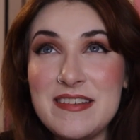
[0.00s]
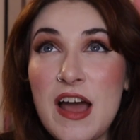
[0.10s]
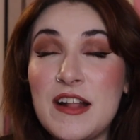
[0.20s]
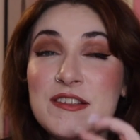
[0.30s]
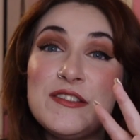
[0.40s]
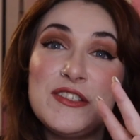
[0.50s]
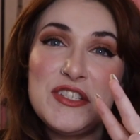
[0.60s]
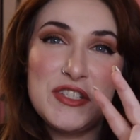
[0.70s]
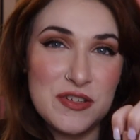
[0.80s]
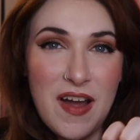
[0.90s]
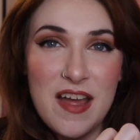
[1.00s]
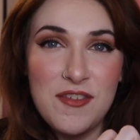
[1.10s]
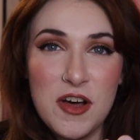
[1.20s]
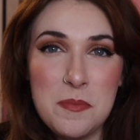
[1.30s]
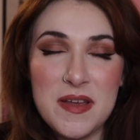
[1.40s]
not
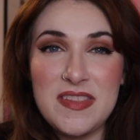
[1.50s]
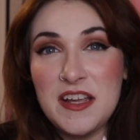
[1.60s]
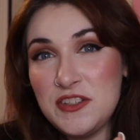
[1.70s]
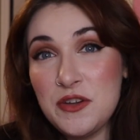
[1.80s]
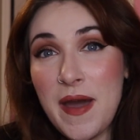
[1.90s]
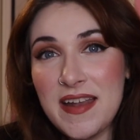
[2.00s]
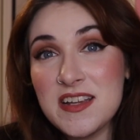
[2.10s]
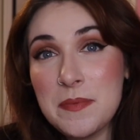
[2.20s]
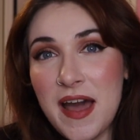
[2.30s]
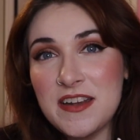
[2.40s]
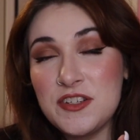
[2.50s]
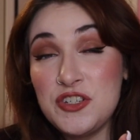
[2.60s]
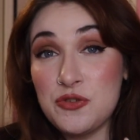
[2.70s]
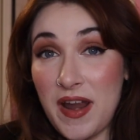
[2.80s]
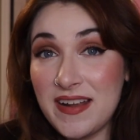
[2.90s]
survival, but they do end up kind of
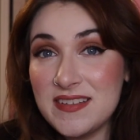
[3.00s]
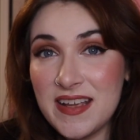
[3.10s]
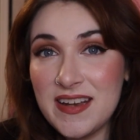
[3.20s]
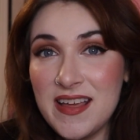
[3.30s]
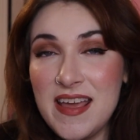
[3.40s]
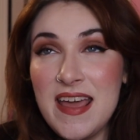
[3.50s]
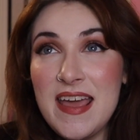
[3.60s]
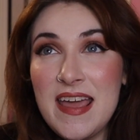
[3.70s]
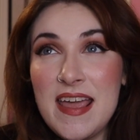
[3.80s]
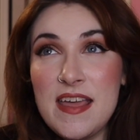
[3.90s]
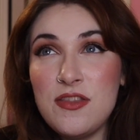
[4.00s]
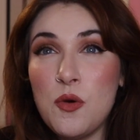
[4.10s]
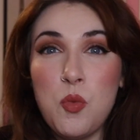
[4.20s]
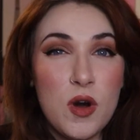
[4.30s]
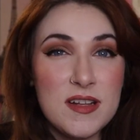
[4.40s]
stranded in the
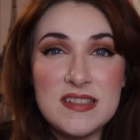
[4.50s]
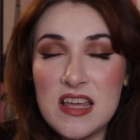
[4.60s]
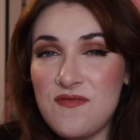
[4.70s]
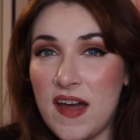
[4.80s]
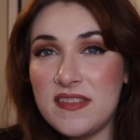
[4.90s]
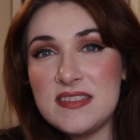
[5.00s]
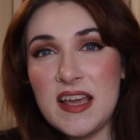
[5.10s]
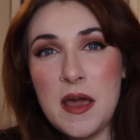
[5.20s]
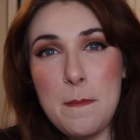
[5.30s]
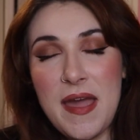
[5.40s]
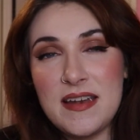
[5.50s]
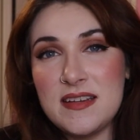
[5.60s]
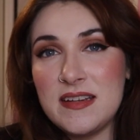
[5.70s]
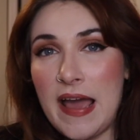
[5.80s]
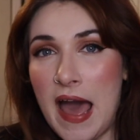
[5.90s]
woods. They find this like
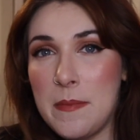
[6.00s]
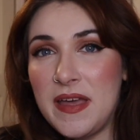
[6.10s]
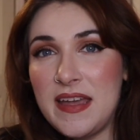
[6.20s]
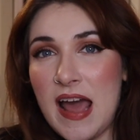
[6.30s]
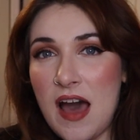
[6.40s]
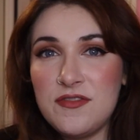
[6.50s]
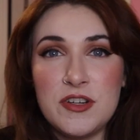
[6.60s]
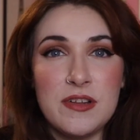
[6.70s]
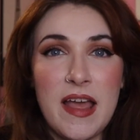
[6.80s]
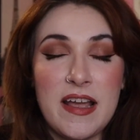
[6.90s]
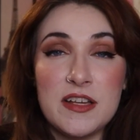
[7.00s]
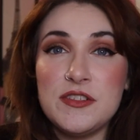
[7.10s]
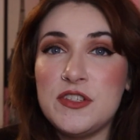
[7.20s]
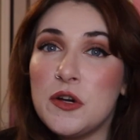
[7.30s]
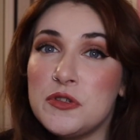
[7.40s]
abandoned cabin after like a
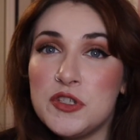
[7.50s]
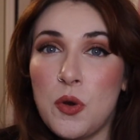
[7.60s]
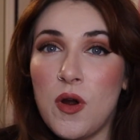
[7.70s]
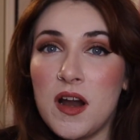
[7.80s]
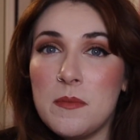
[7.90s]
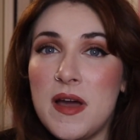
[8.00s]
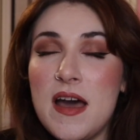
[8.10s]
snowstorm,